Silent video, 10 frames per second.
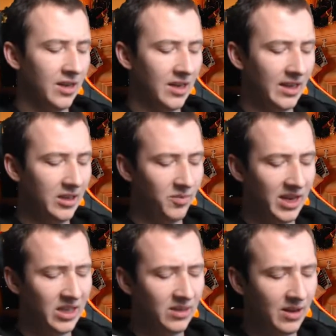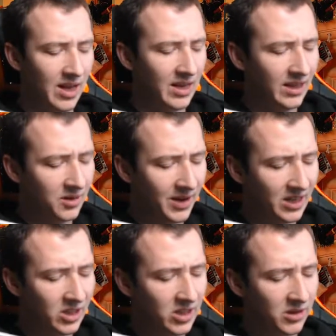In these
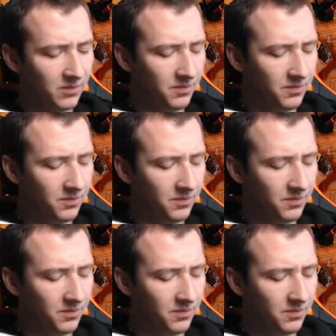pages,